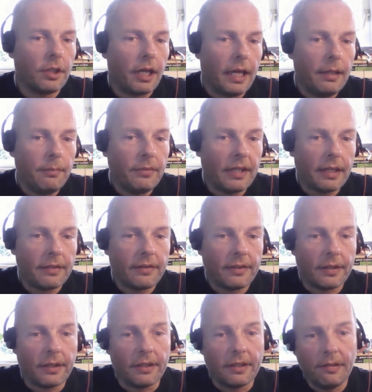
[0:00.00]
aimed at
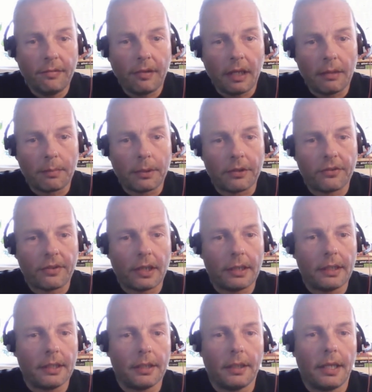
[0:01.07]
developers
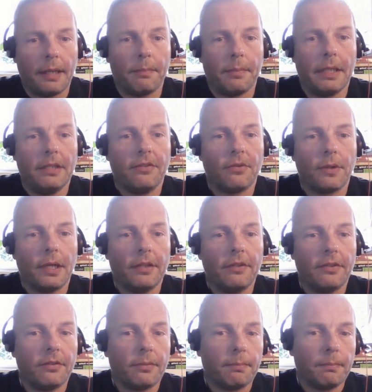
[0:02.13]
and
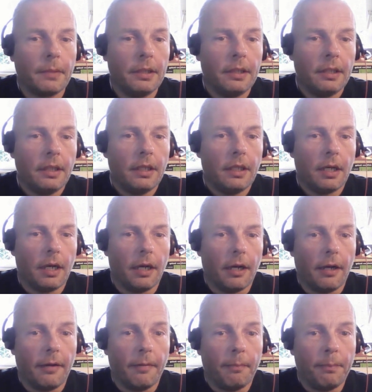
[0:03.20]
administrators,
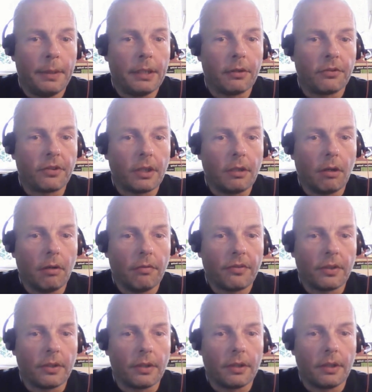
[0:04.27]
because I
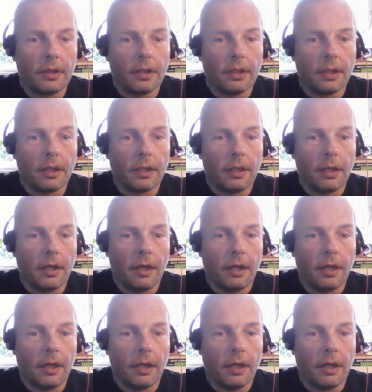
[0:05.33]
often,